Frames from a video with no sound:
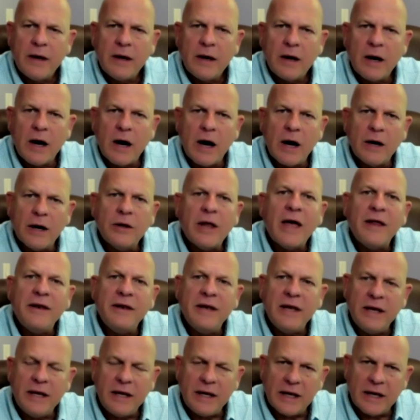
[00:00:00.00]
uh,
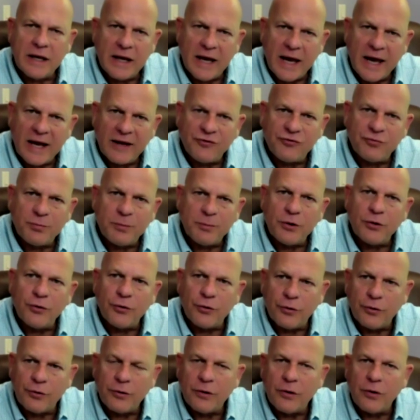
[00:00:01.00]
needing enhancement
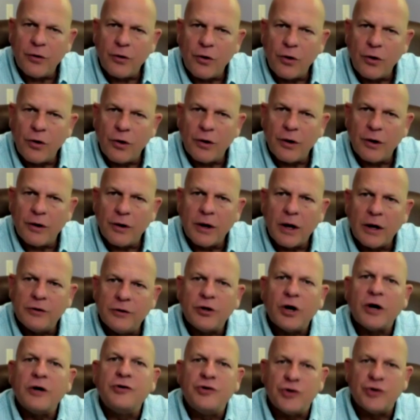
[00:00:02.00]
or, or a
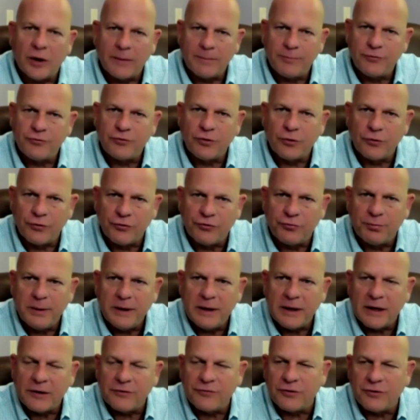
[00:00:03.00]
touch up, so to
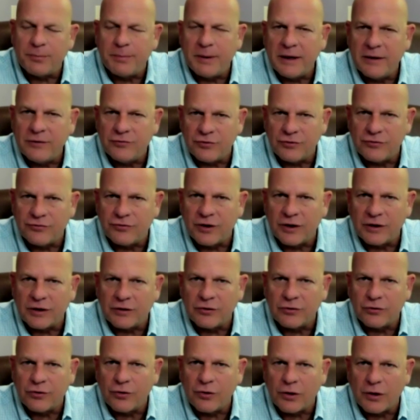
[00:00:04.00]
speak, as the patients like yeah. to
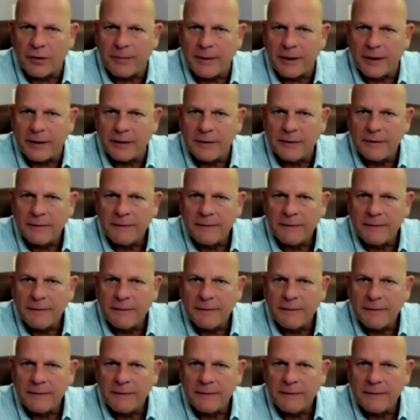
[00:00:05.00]
talk about?